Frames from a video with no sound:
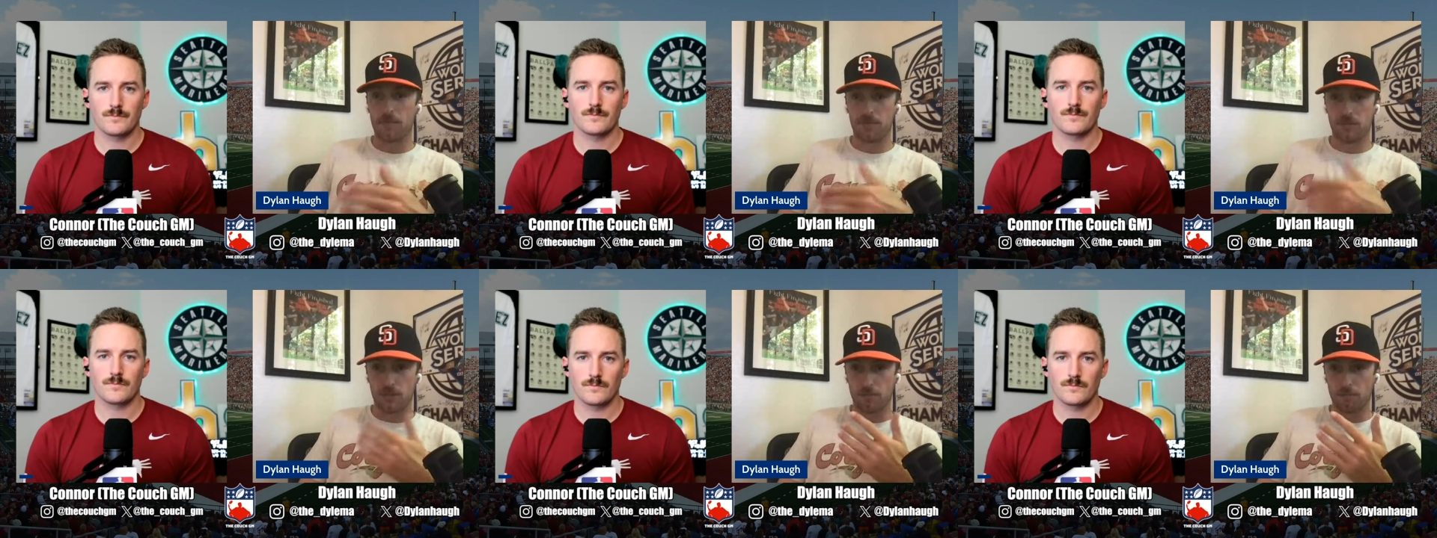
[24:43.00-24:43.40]
Speaker 1: many
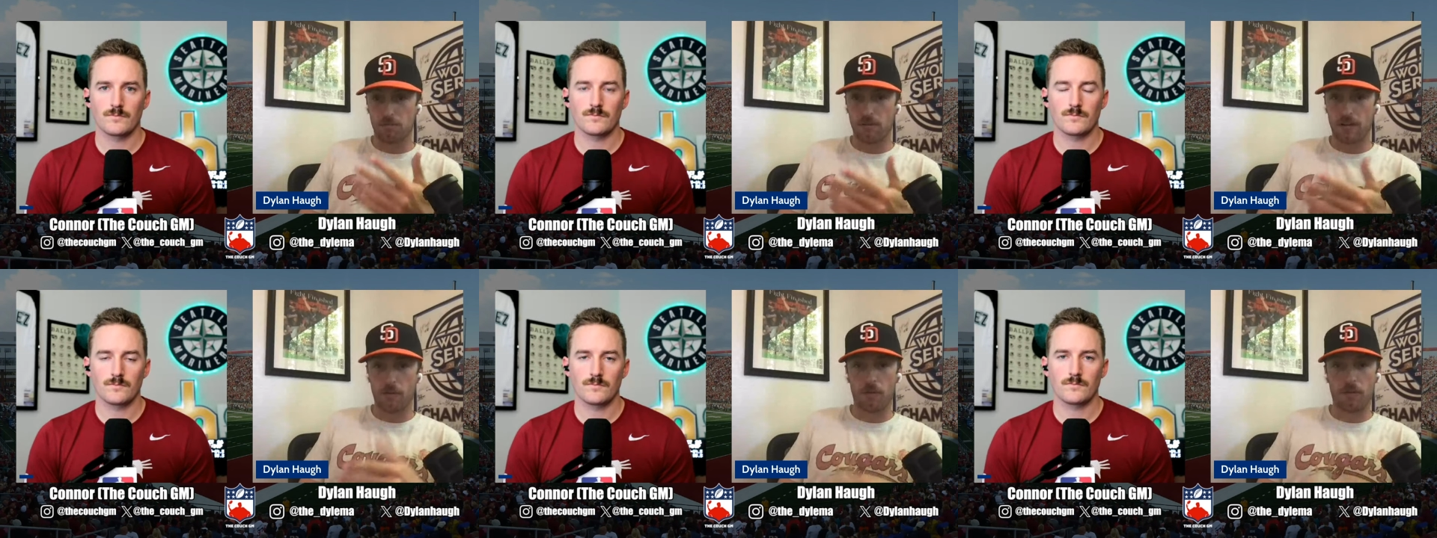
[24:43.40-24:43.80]
games you
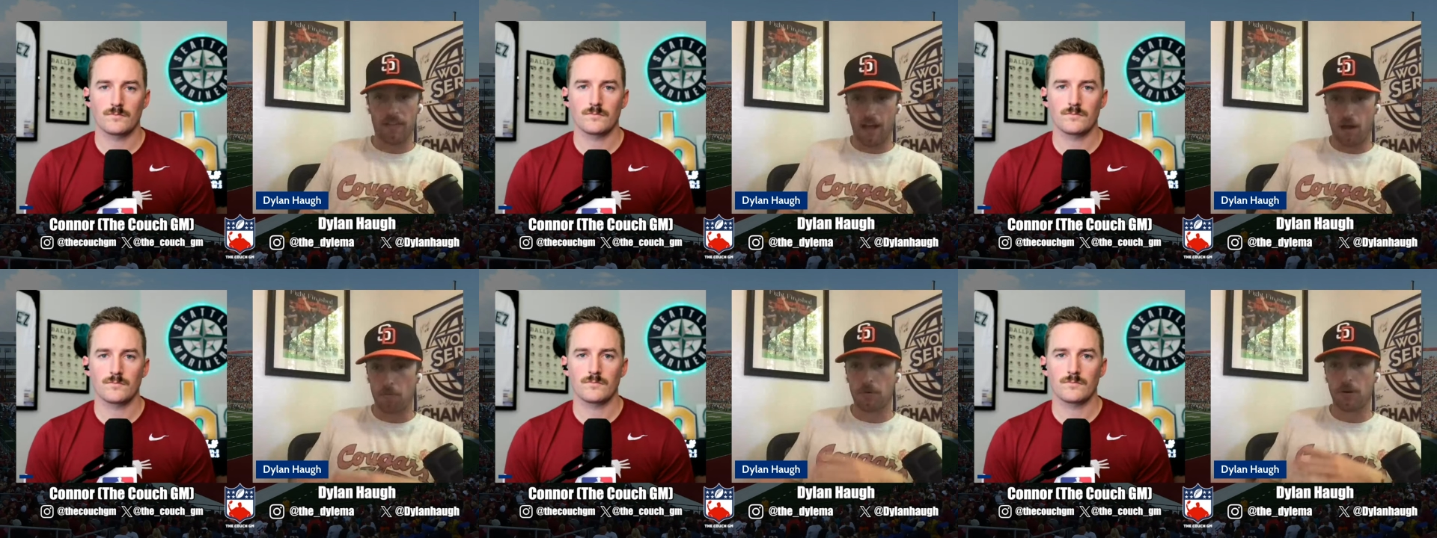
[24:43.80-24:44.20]
can play
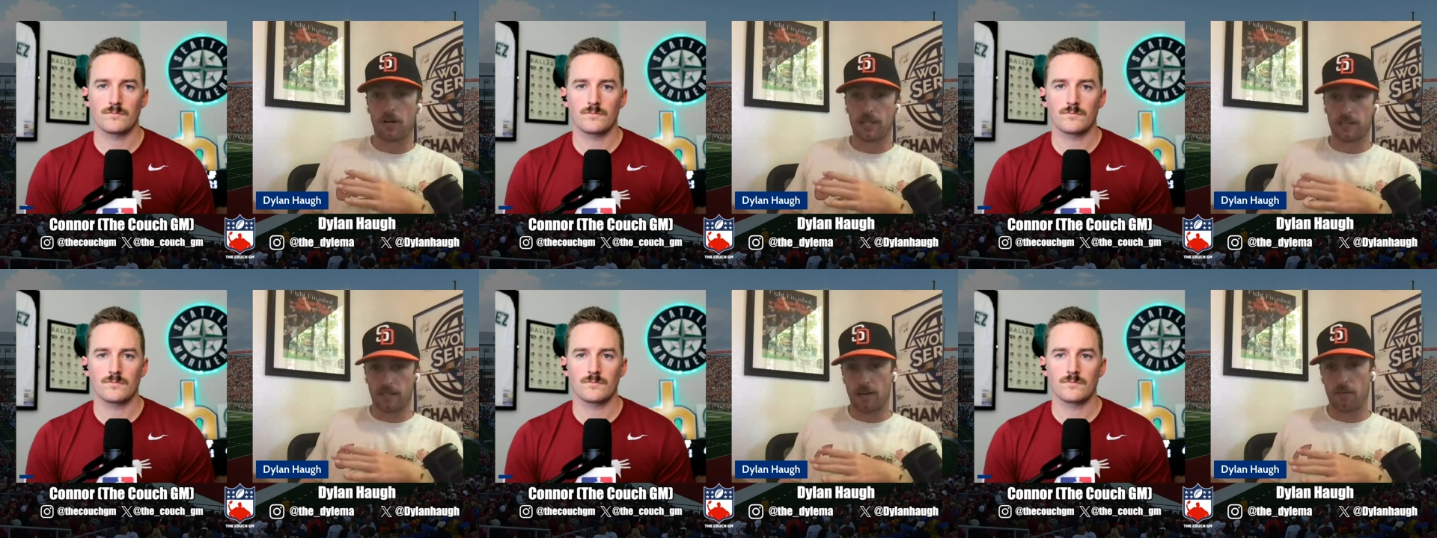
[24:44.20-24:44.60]
without
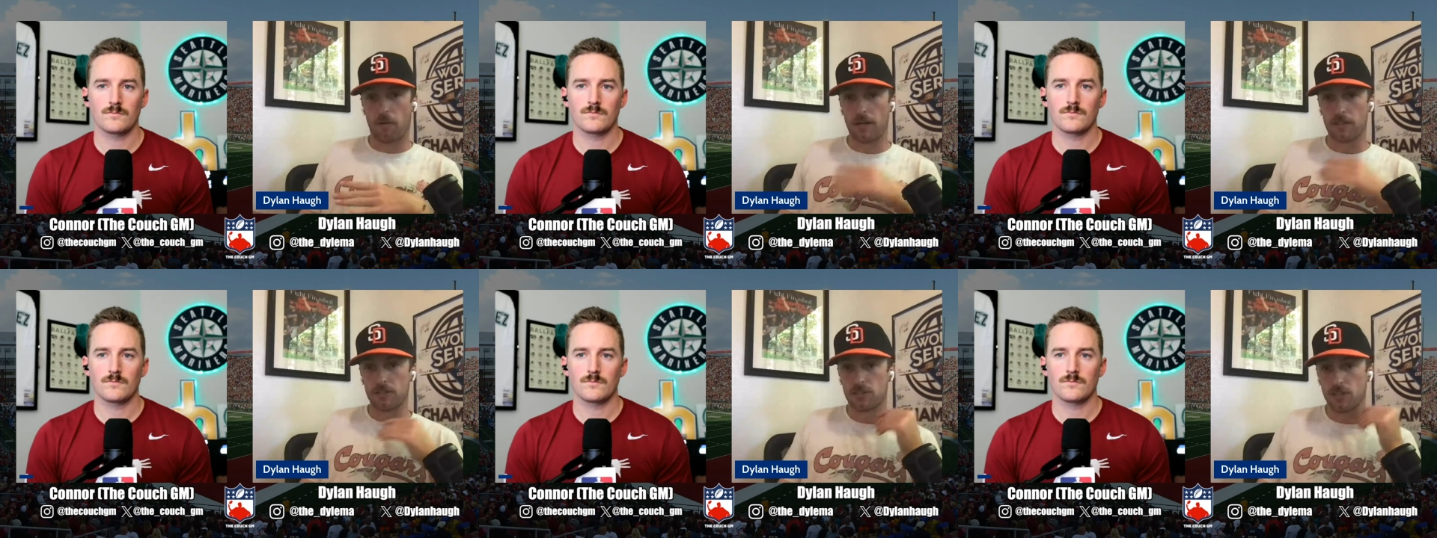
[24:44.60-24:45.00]
burning
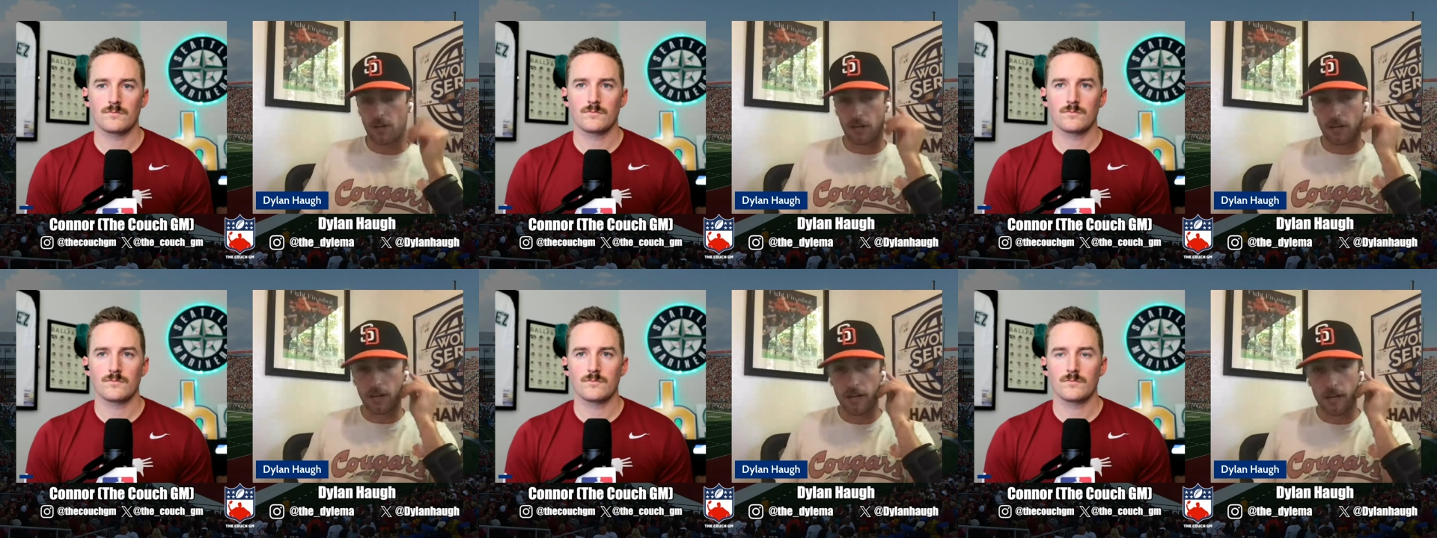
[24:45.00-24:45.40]
that red
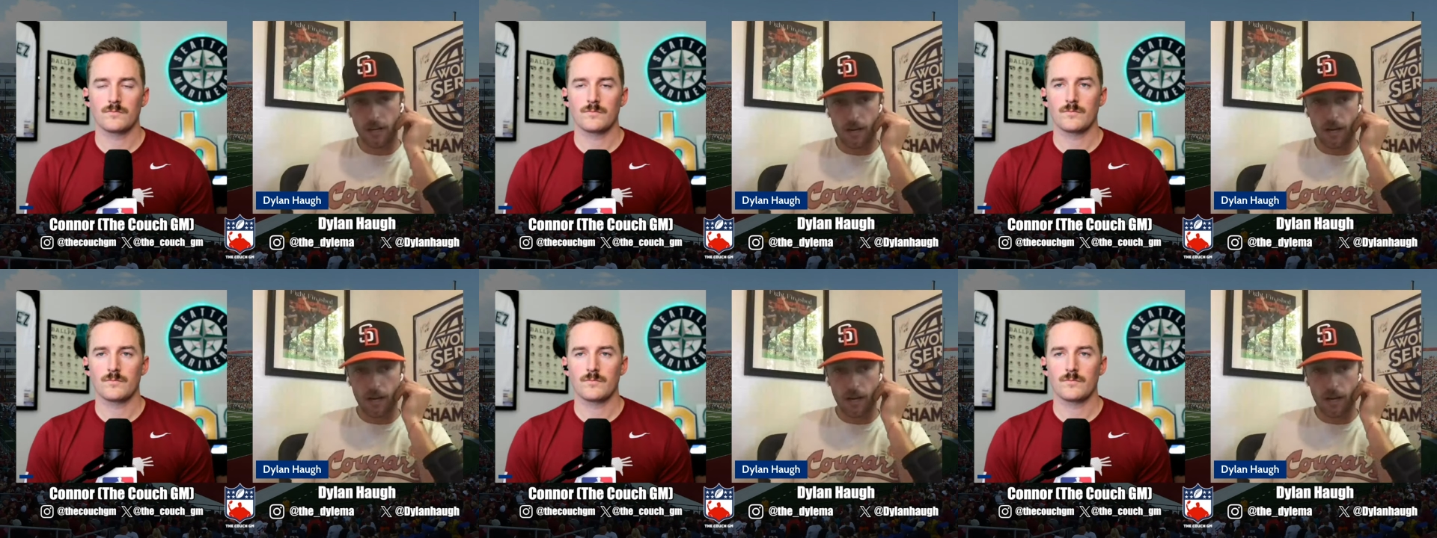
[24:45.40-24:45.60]
shirt.